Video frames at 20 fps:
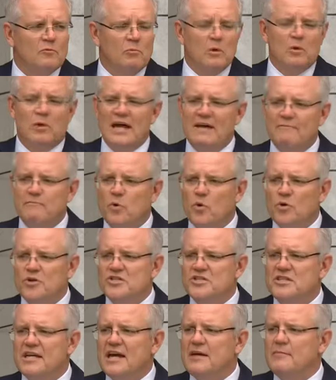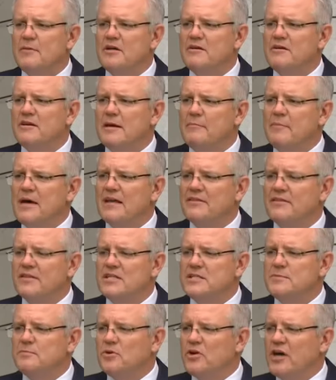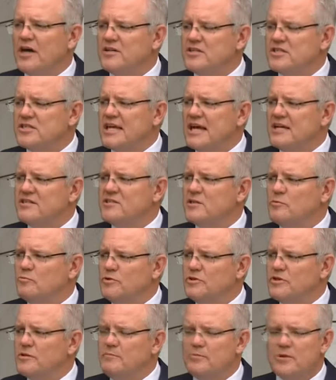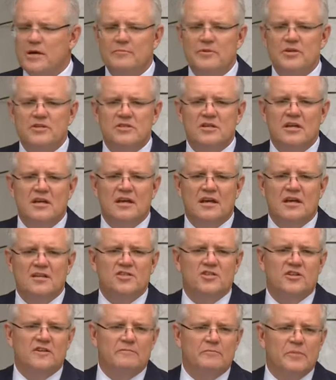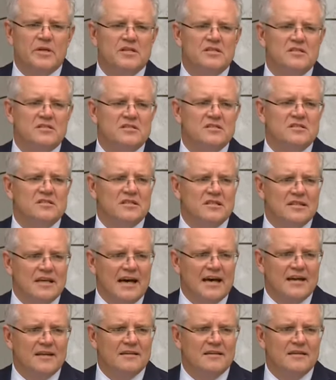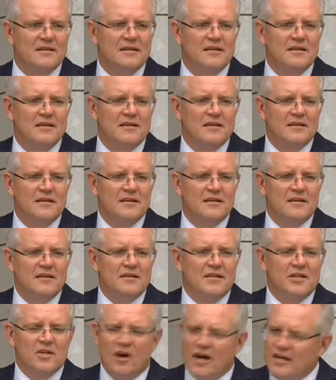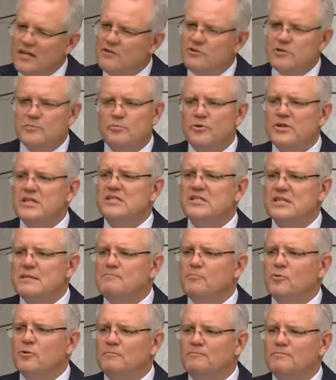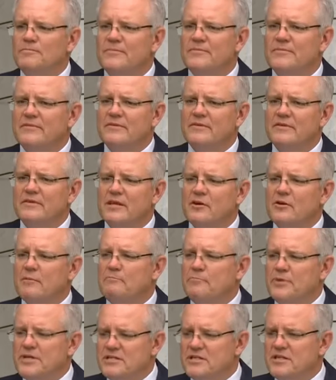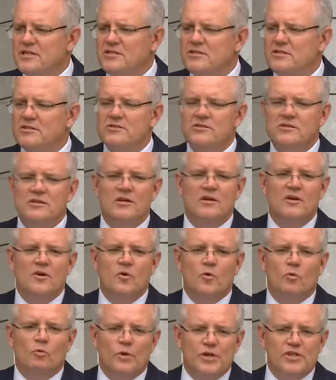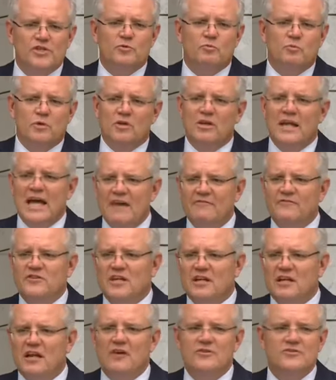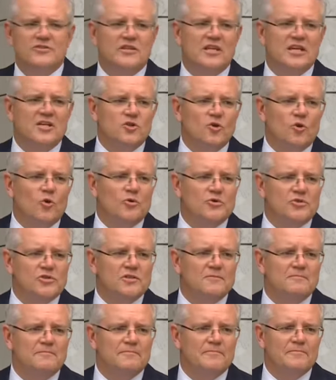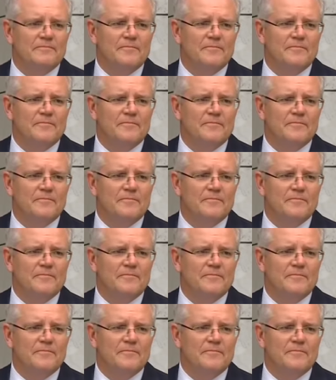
We will have more to say about this, but I discussed it with the Premiers and Chief Ministers today. The idea is pretty simple. There are businesses which will have to close their doors.